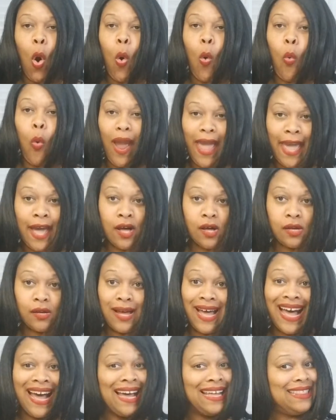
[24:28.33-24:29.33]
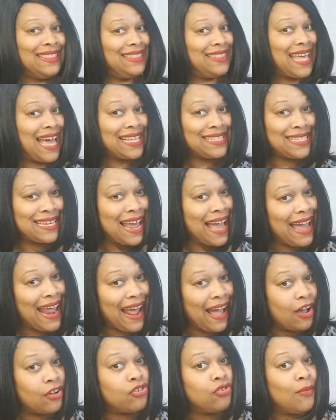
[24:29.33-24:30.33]
well that's not
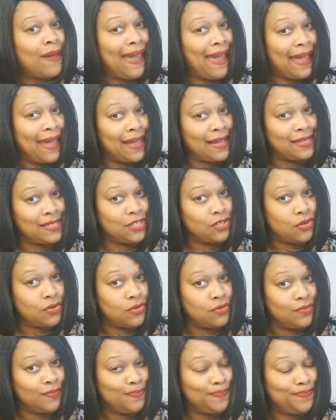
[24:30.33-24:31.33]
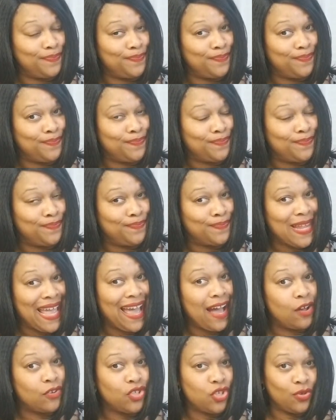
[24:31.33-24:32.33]
how you handle
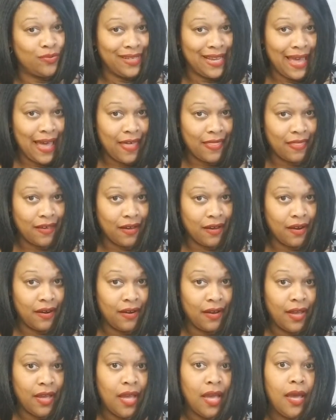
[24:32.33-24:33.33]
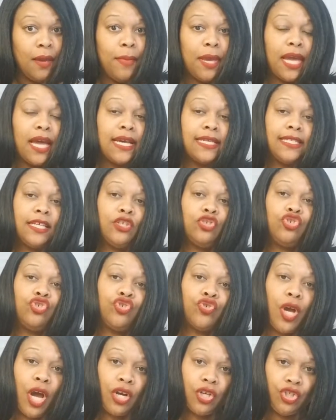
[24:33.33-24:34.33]
alto leather because it's
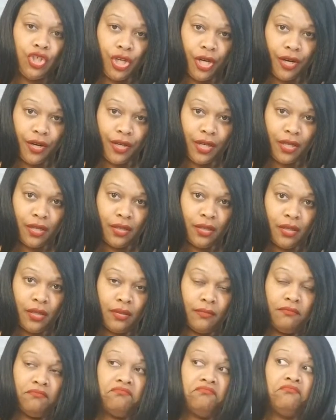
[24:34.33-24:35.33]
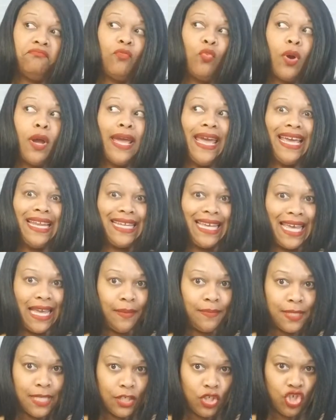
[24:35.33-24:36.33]
structured it
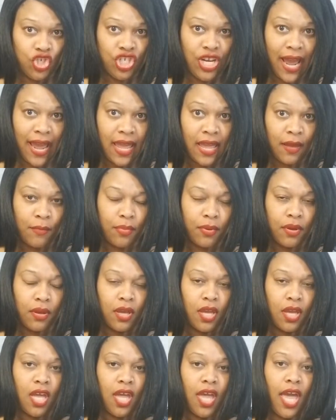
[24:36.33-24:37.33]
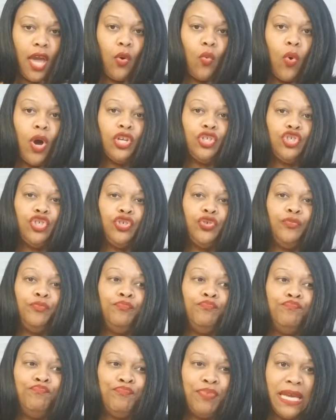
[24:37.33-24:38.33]
keeps its shape and once you
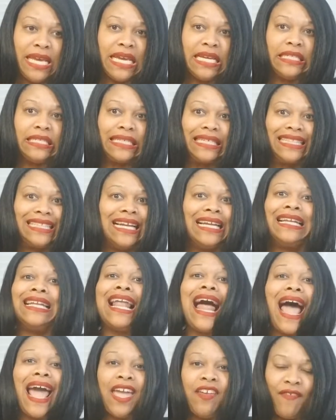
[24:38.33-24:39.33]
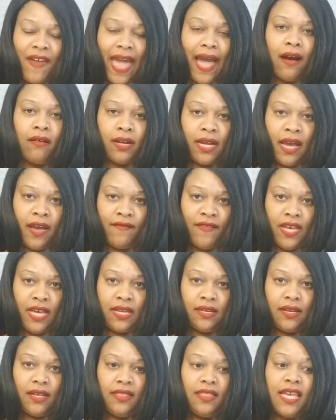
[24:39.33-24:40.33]
beat the life out of
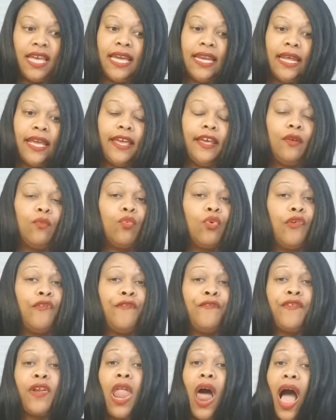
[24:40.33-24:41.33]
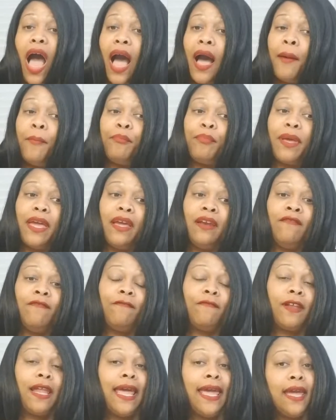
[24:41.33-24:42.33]
it then it will flop and
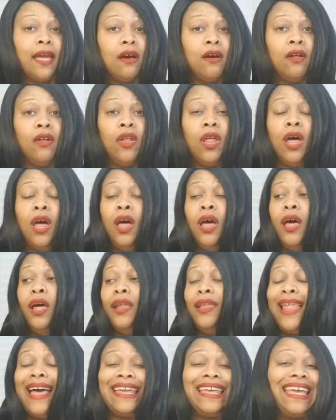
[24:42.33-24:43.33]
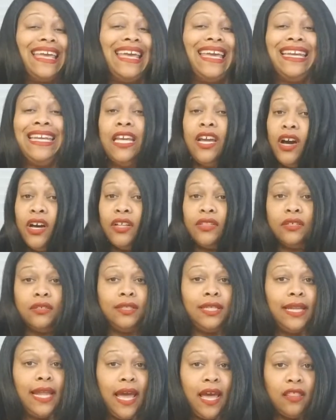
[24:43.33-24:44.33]
flail like any other
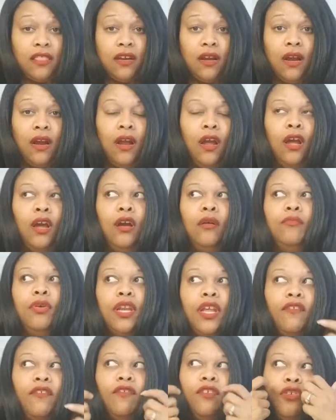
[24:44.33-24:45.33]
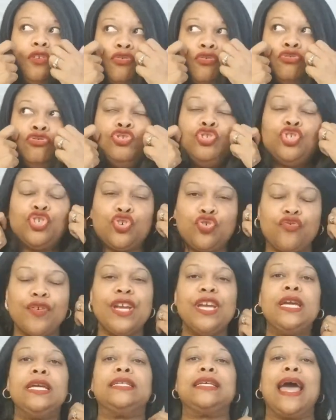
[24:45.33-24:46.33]
leather but if you
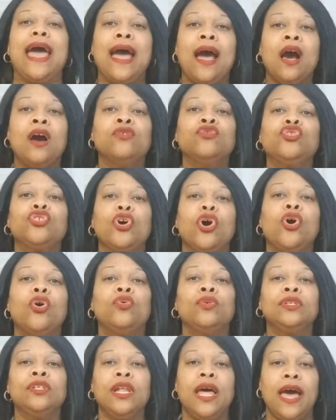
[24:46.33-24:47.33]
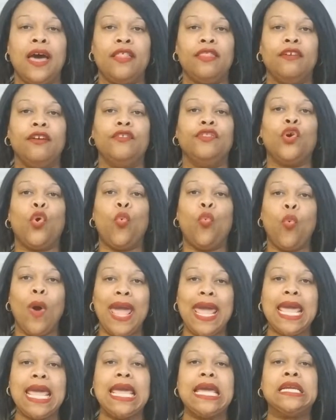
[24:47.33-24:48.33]
treat alto leather the
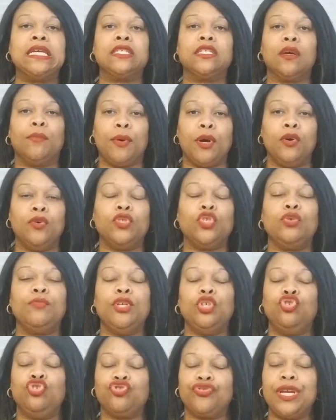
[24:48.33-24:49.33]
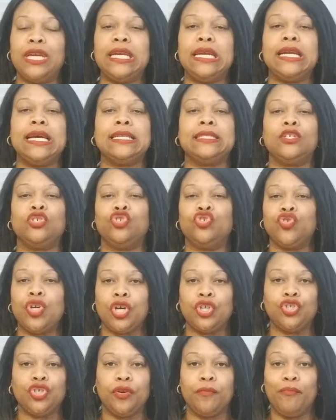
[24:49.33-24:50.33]
way it is supposed to be treated as a
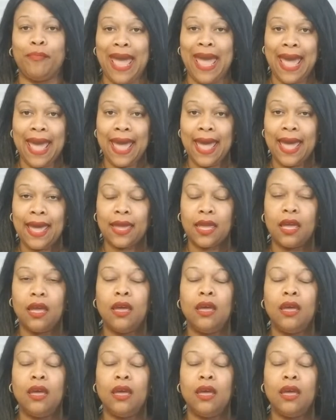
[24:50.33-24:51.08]
structured bag,